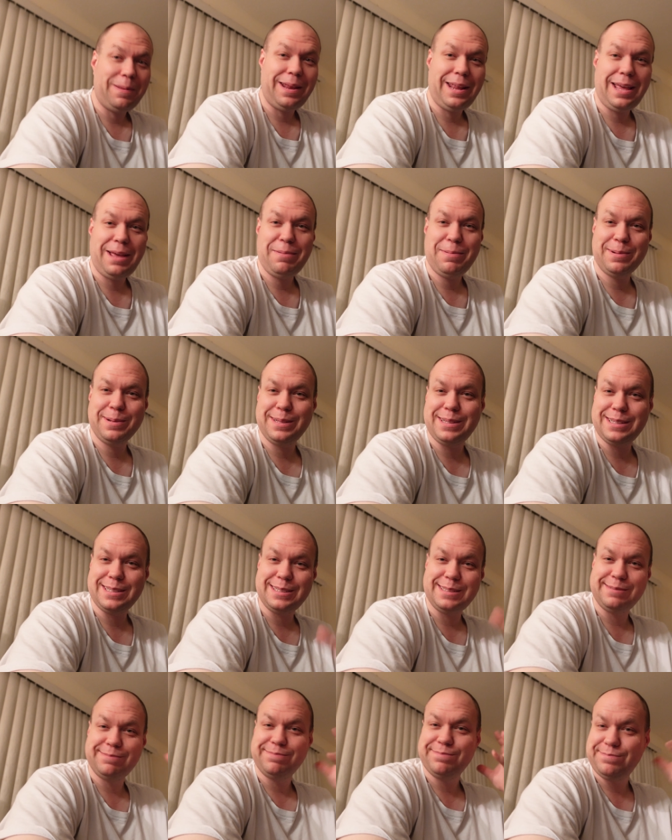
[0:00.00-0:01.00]
been able to
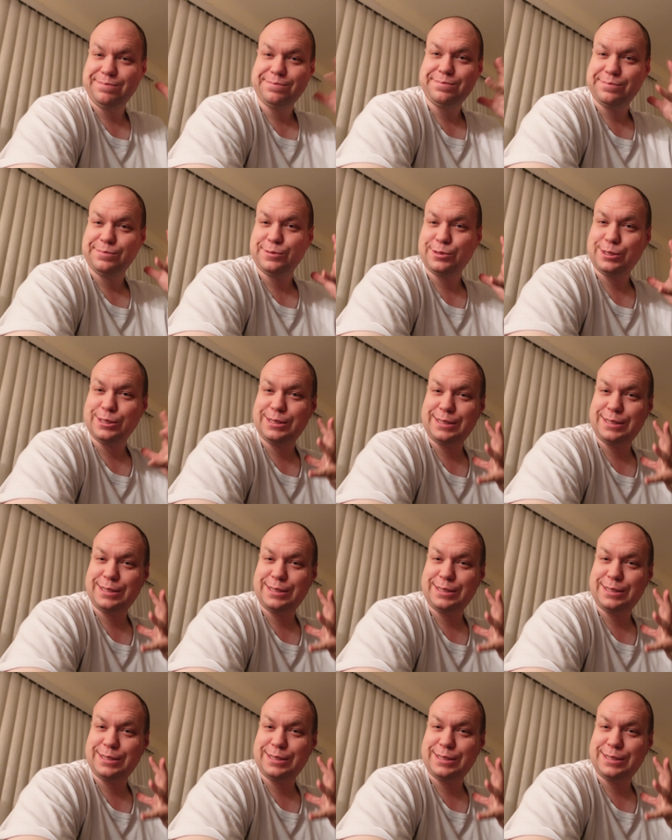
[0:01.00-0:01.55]
to